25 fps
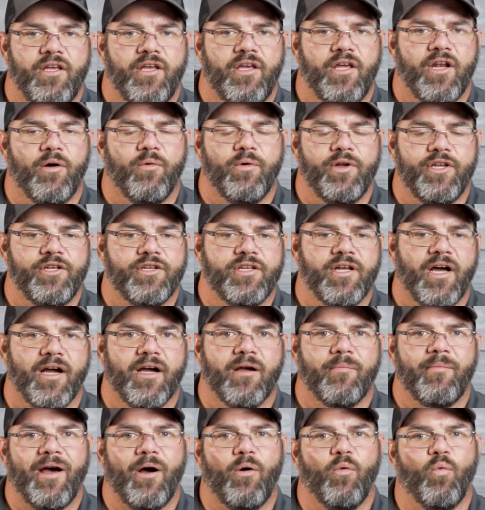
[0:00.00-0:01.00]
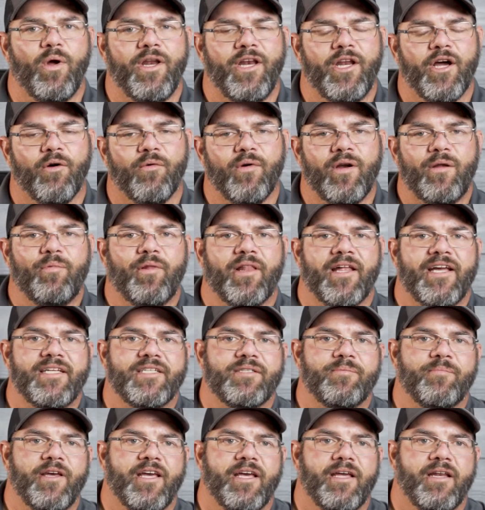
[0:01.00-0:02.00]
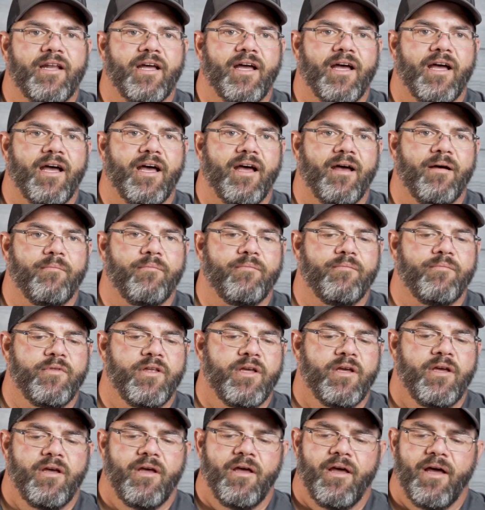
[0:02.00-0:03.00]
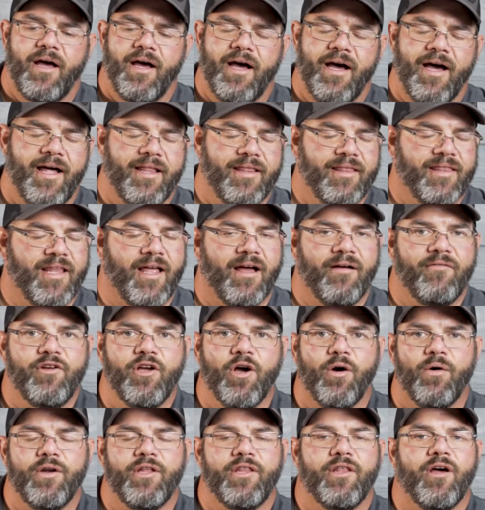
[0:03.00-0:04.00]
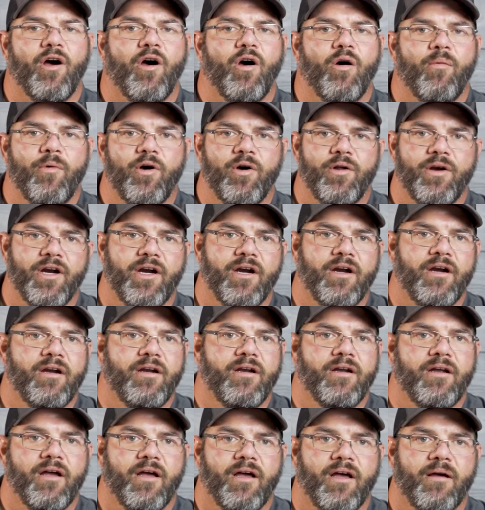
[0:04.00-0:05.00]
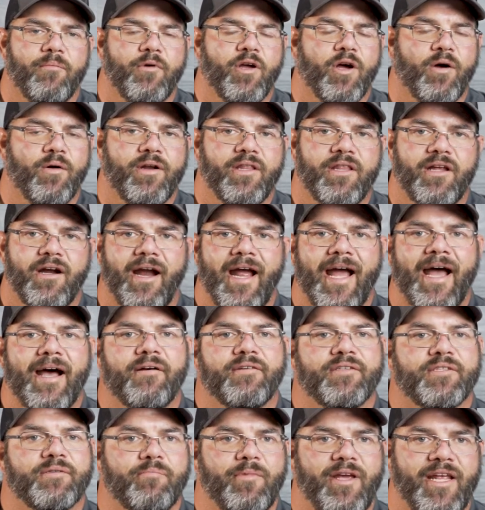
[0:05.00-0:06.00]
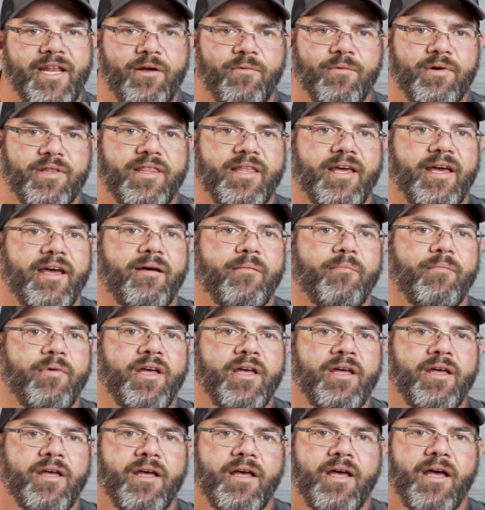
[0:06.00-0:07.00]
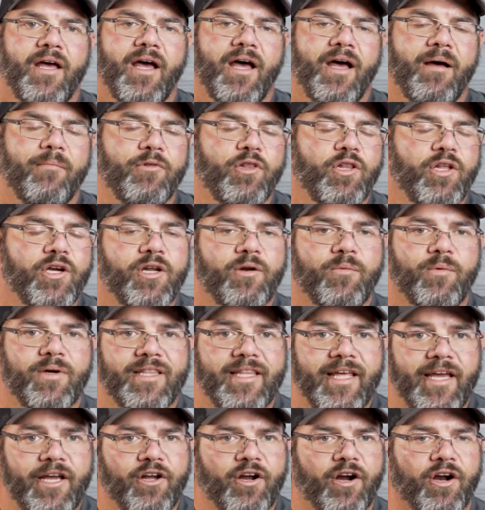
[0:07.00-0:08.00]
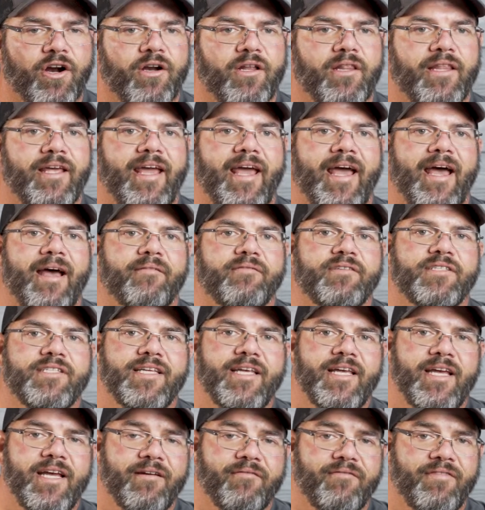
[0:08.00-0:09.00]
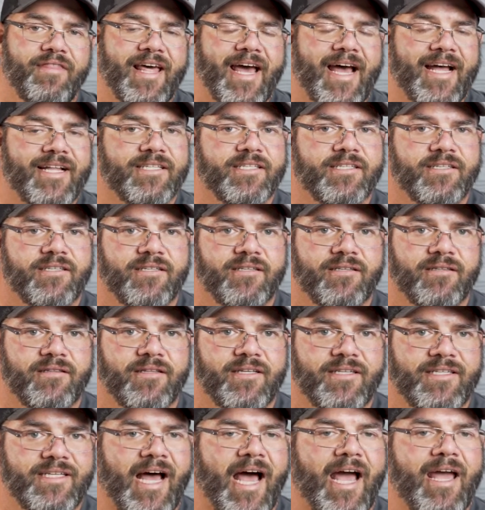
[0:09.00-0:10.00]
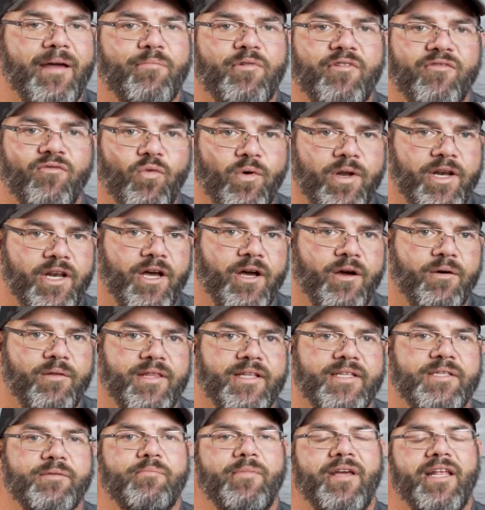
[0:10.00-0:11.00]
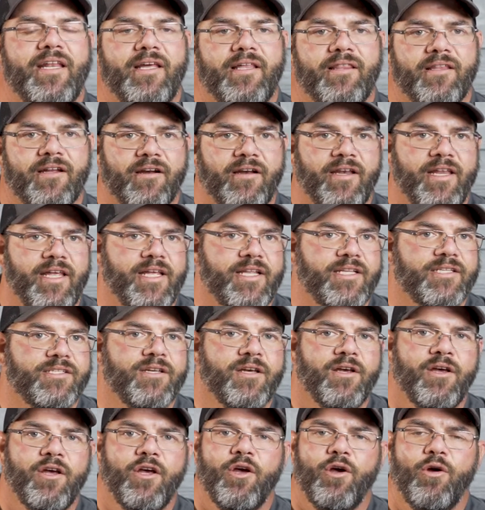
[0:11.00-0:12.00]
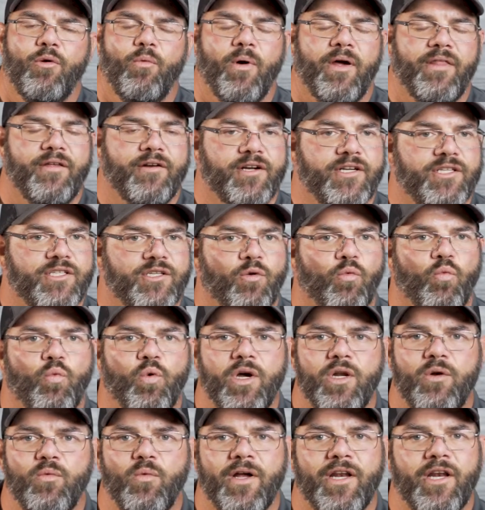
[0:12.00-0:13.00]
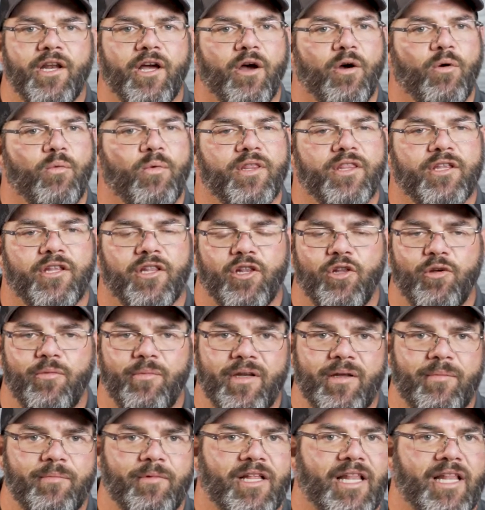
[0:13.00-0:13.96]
When you talk about window replacement, I love going to the homeowner, going to their house, meeting with them, looking at what they currently have, seeing if that's the type of window that's meeting their needs, whether it's a wood window with aluminum